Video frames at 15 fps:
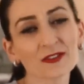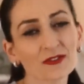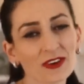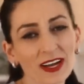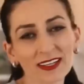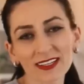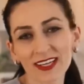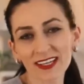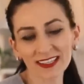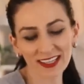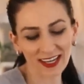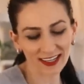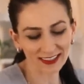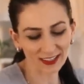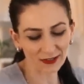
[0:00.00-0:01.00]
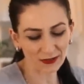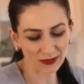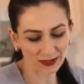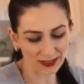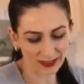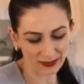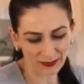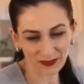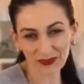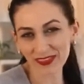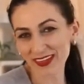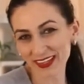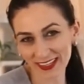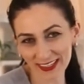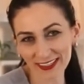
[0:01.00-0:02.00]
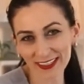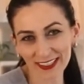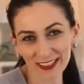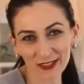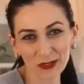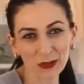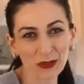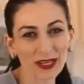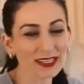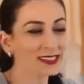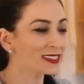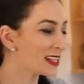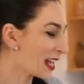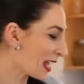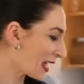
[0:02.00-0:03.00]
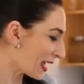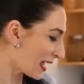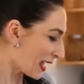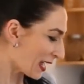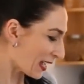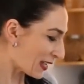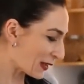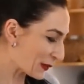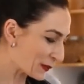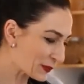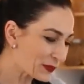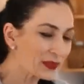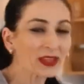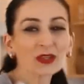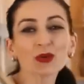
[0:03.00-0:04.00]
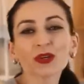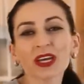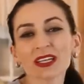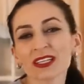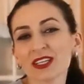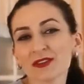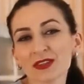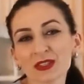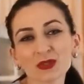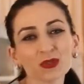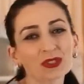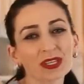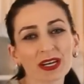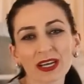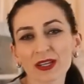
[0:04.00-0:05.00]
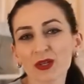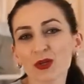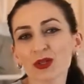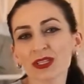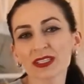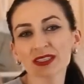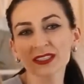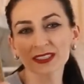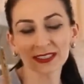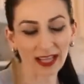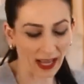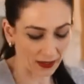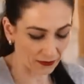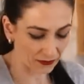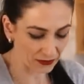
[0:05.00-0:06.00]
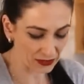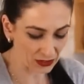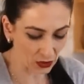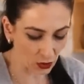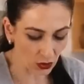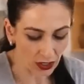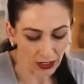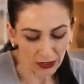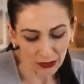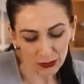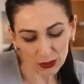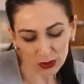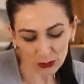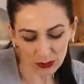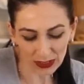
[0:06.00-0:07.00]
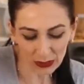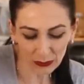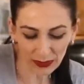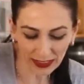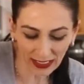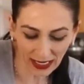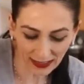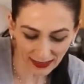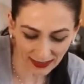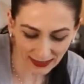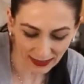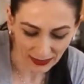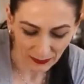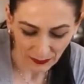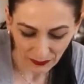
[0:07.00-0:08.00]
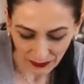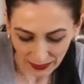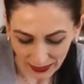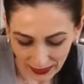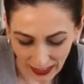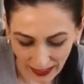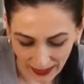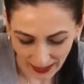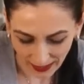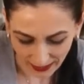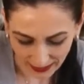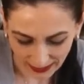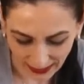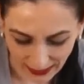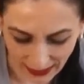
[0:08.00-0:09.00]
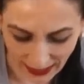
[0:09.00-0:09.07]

find any other here in US. You can even use regular knife. So usually we cut it diagonal,